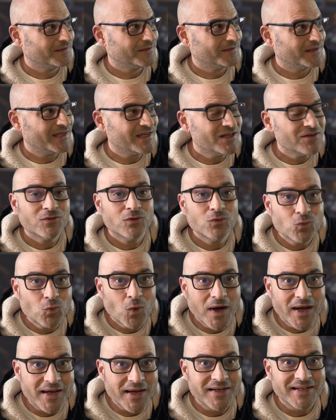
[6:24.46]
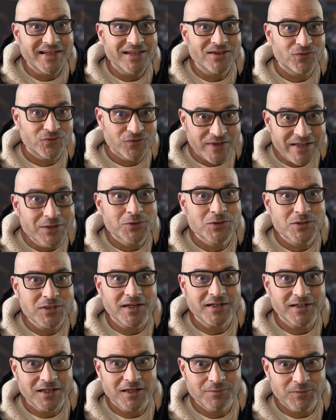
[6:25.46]
it feels
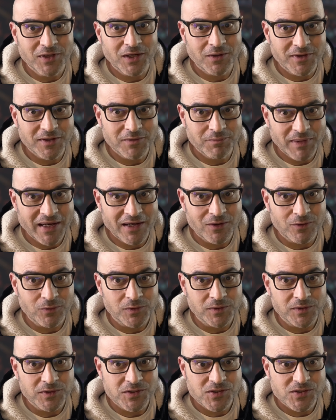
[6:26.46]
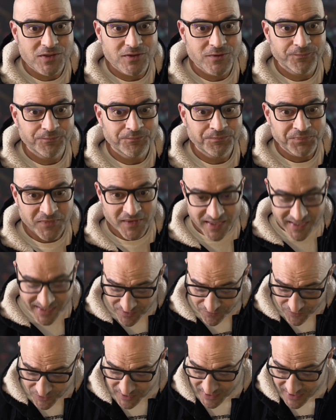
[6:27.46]
like I'm going backwards,
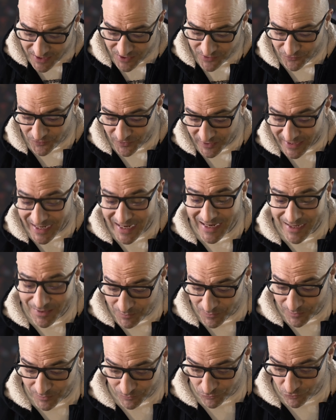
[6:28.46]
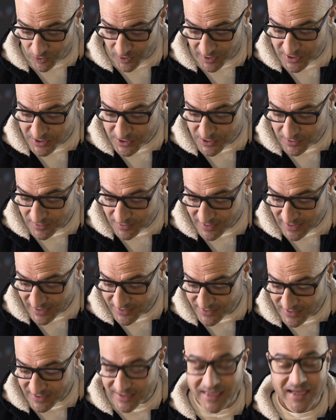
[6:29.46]
even if I am right
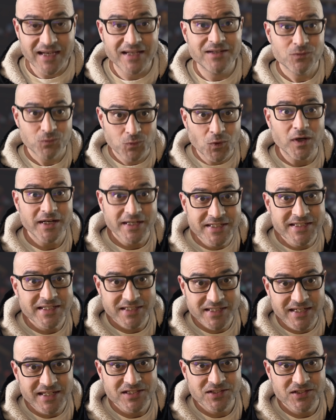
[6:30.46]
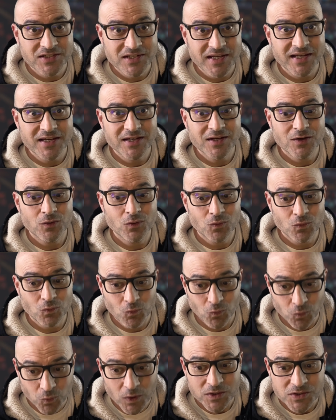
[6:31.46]
and what I did yesterday
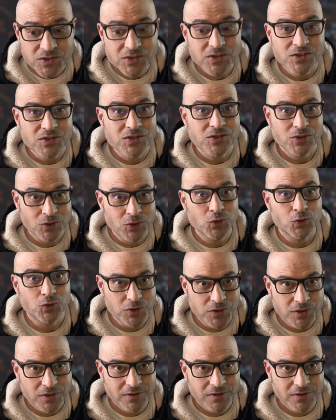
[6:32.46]
wasn't good,